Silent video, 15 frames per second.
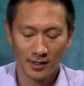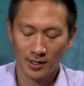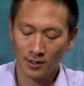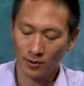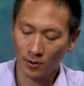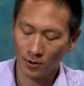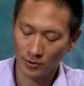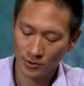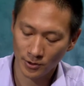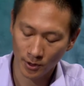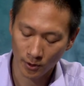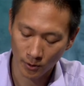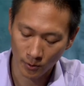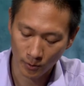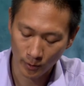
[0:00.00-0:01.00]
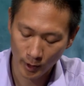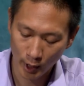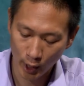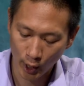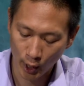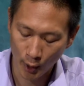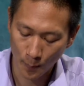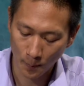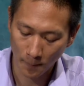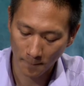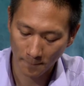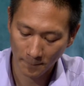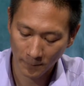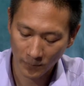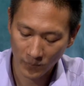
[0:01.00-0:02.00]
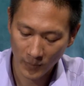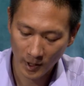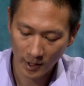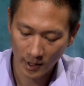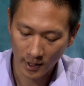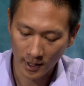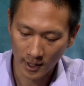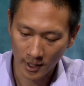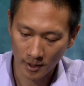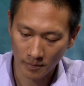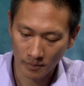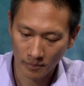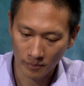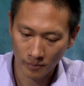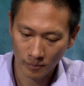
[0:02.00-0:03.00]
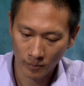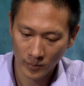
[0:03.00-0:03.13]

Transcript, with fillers: and also um, um,